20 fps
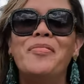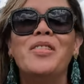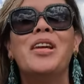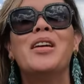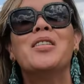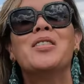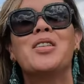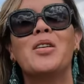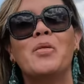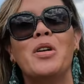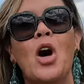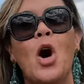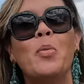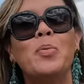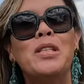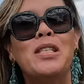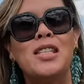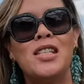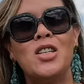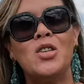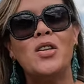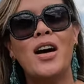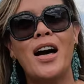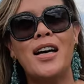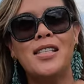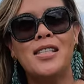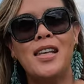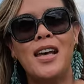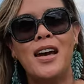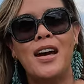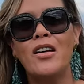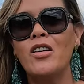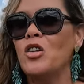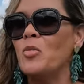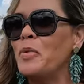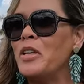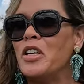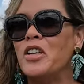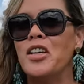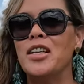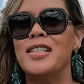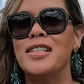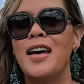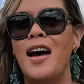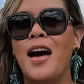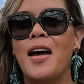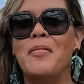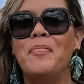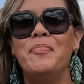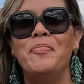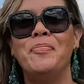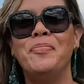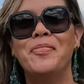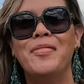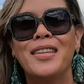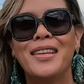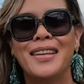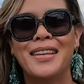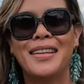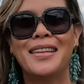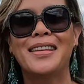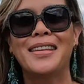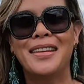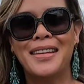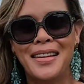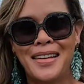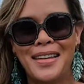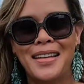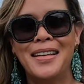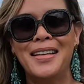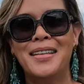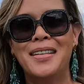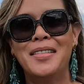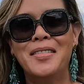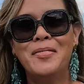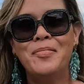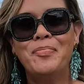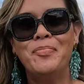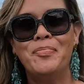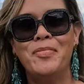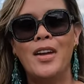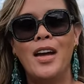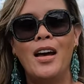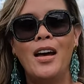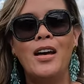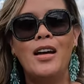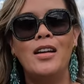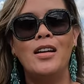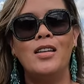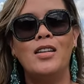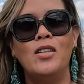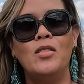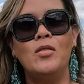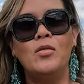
Yes. So we hope to see you guys there. It'll be a good time. Now, when you say we, you mean just me, right?